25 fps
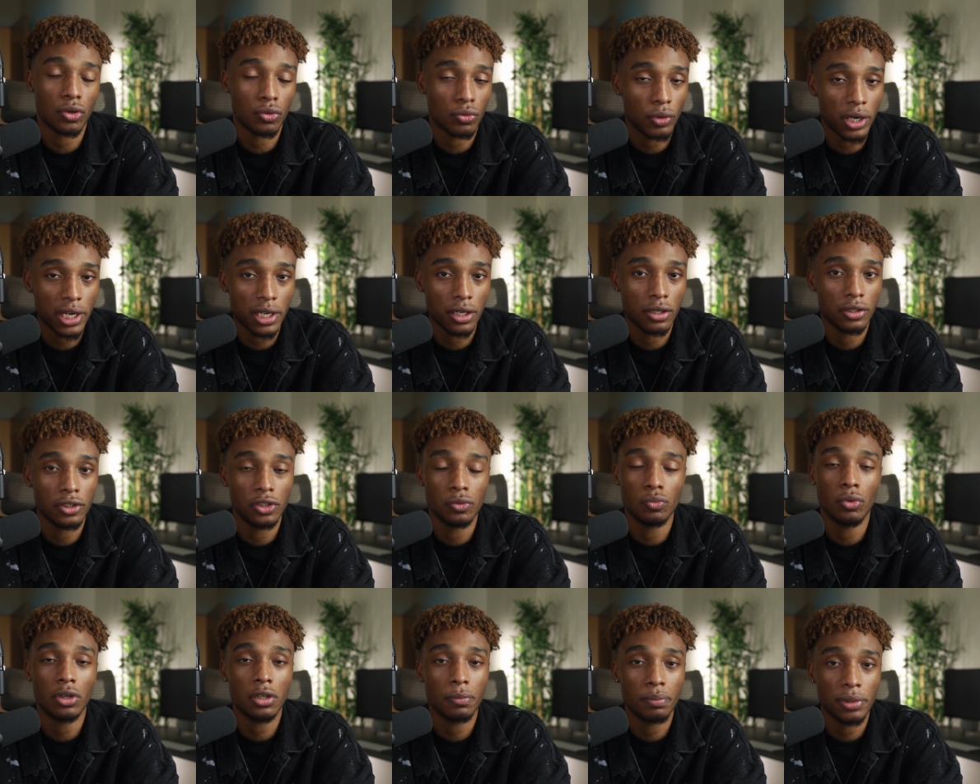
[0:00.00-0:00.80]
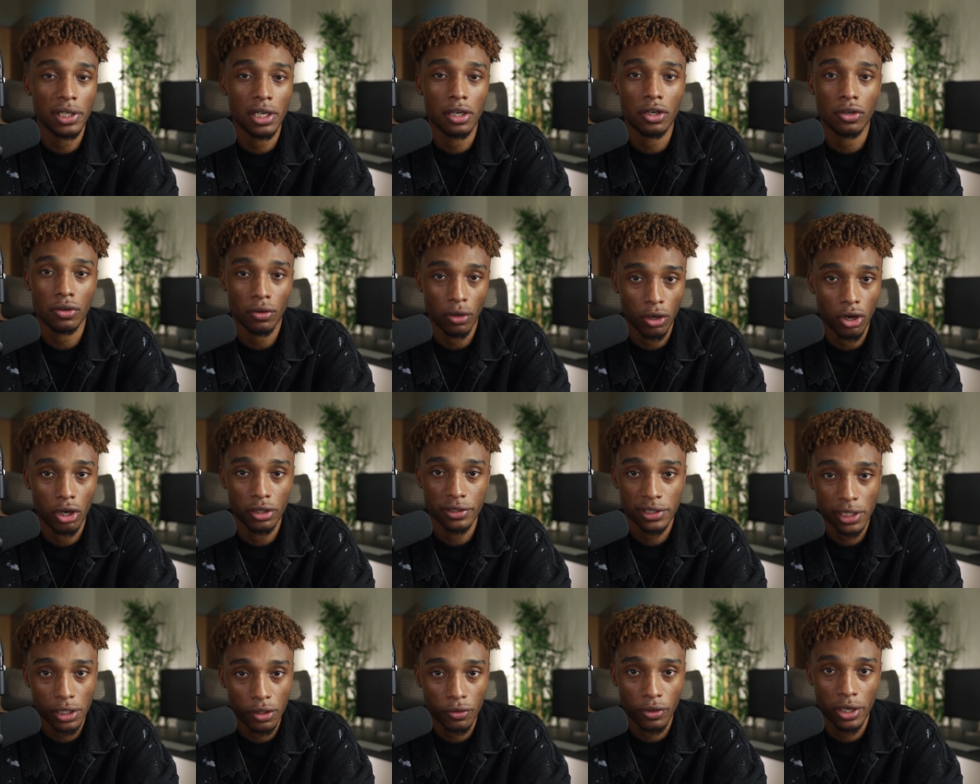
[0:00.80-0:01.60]
creating, you want to be a
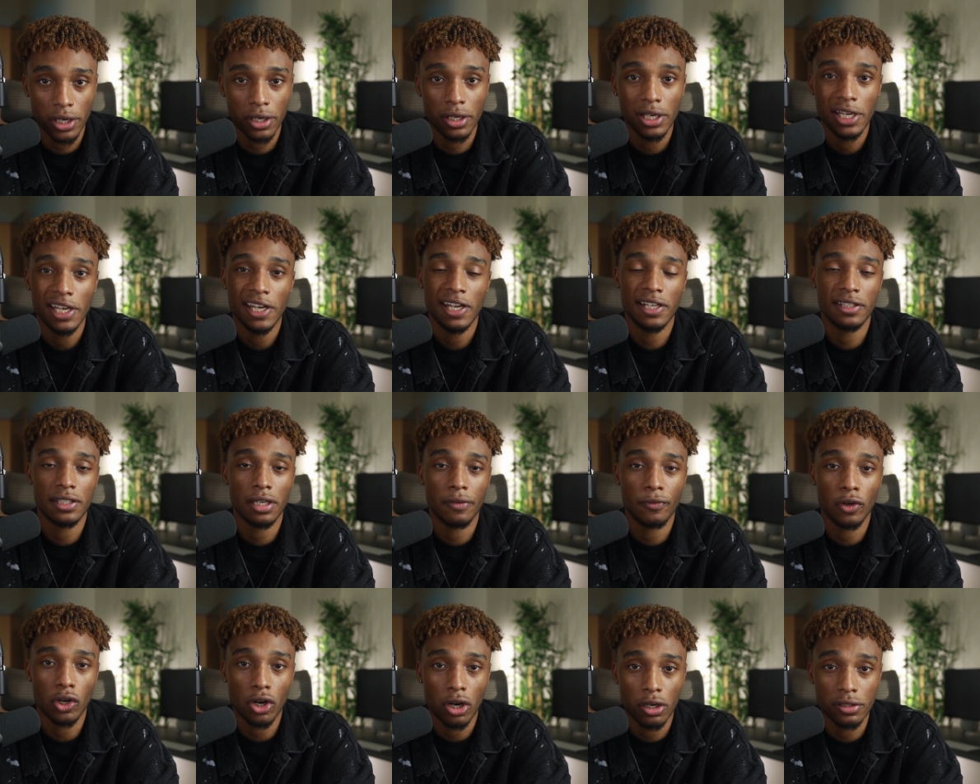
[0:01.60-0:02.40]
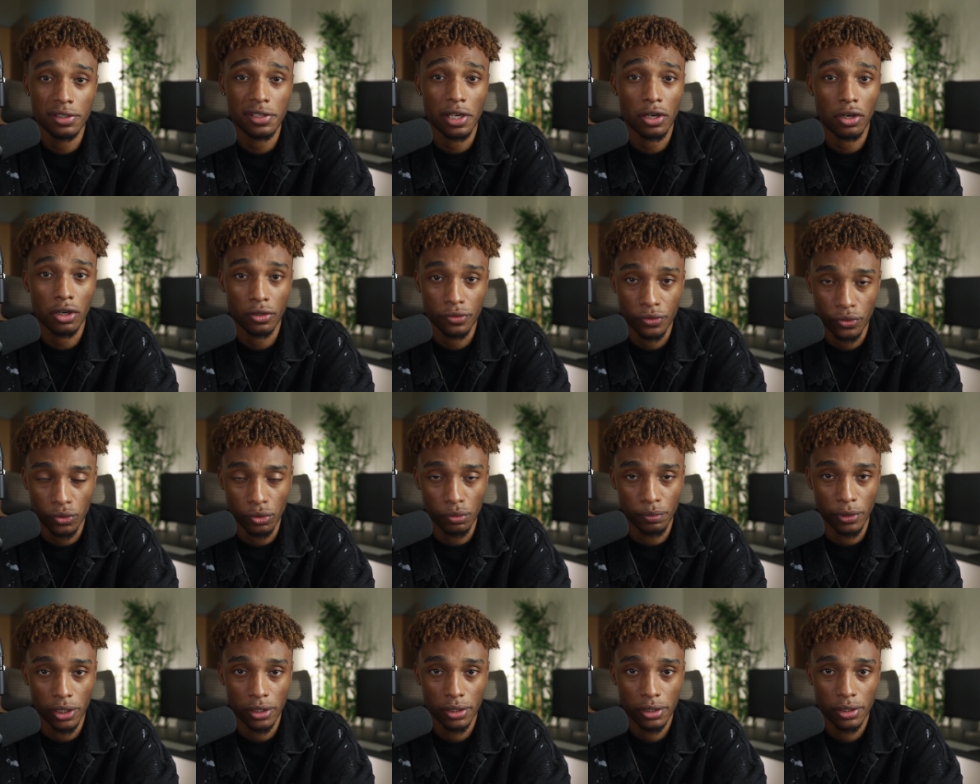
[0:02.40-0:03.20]
content creator instead of a content
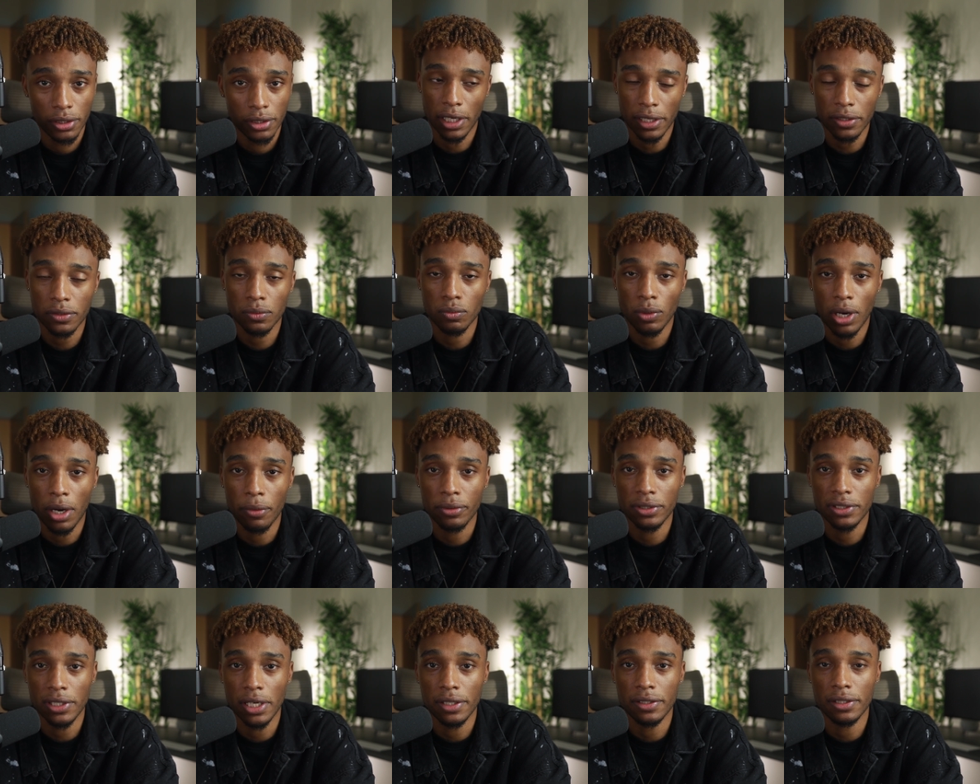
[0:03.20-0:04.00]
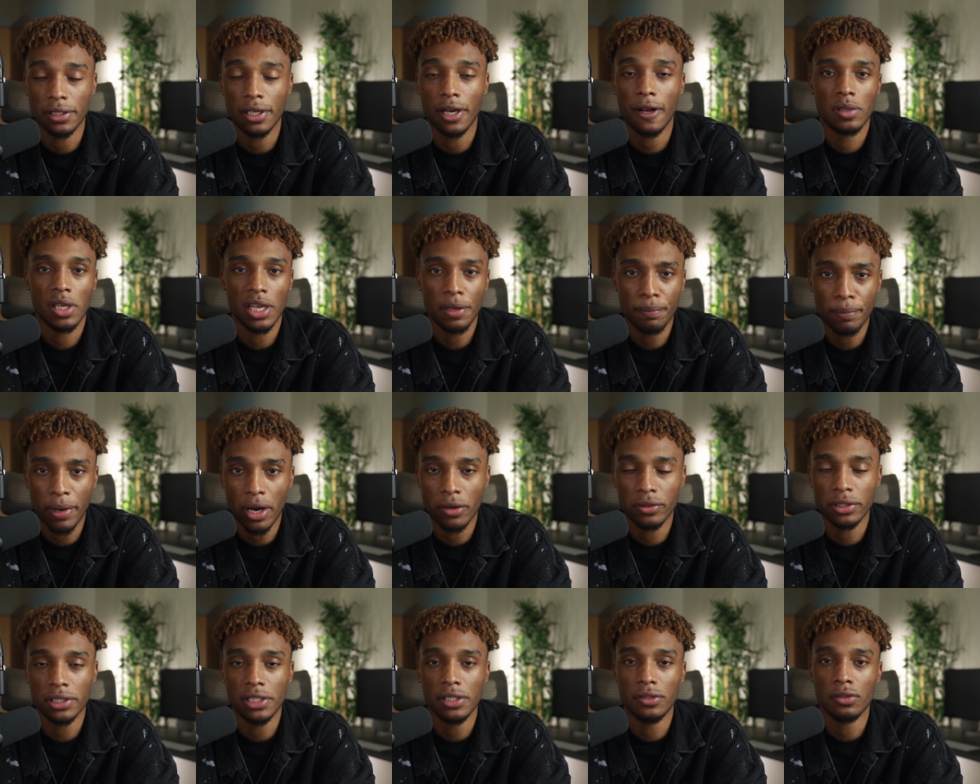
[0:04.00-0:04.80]
consumer. That's what I would say to that.
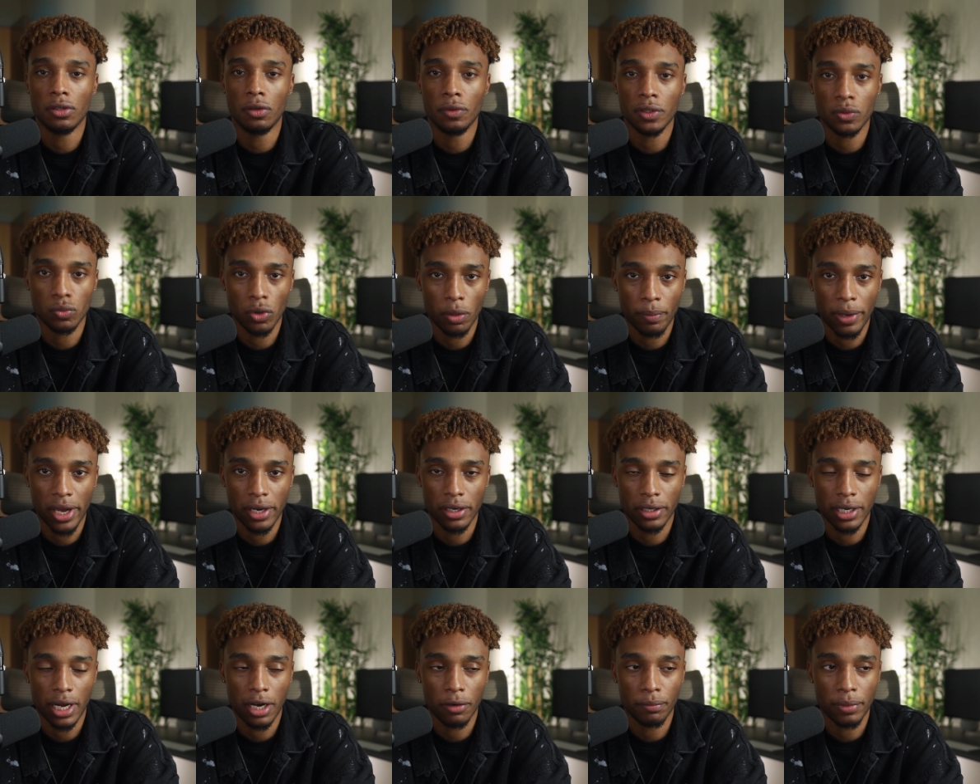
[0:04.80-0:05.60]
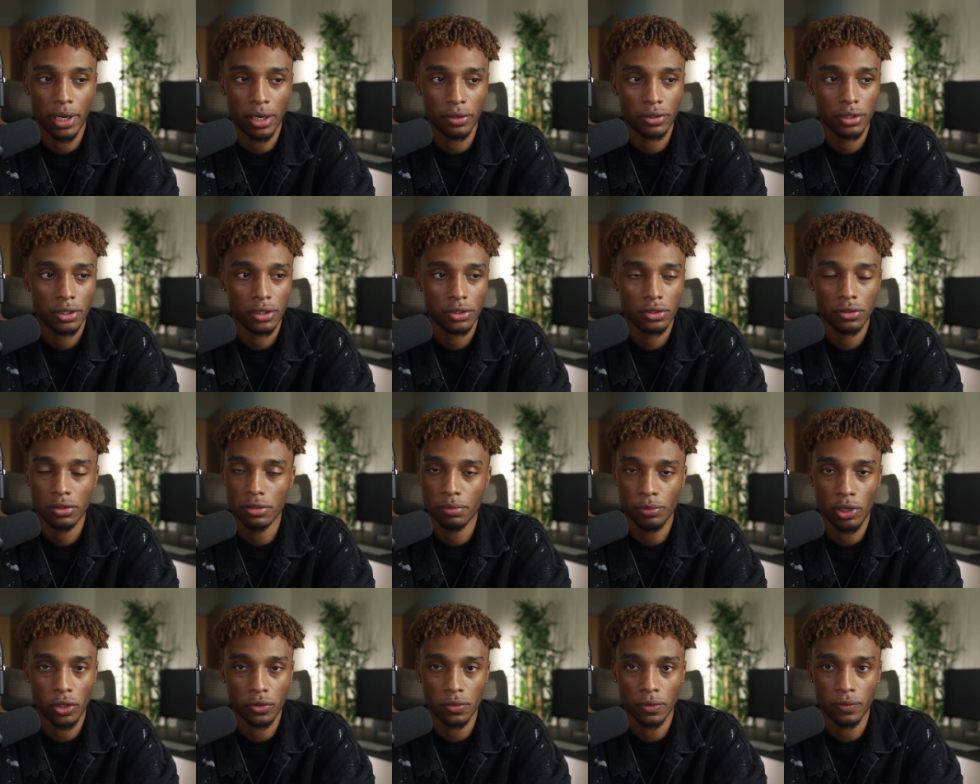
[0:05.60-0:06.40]
Inbound leads always work better than outbound to
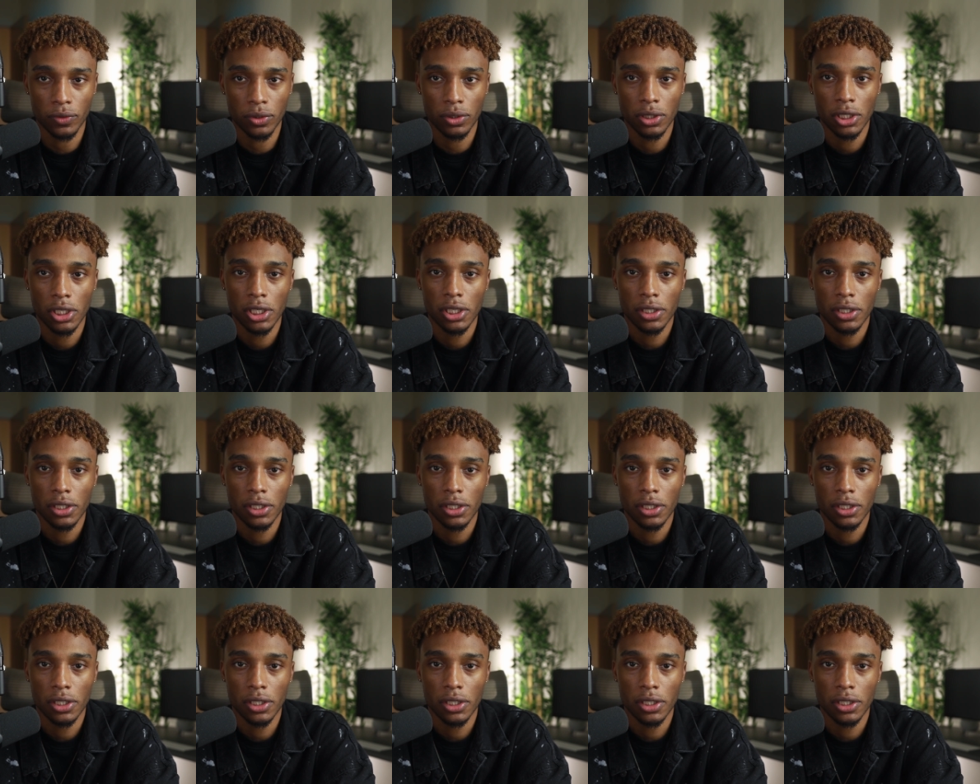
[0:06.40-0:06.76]
be honest with you.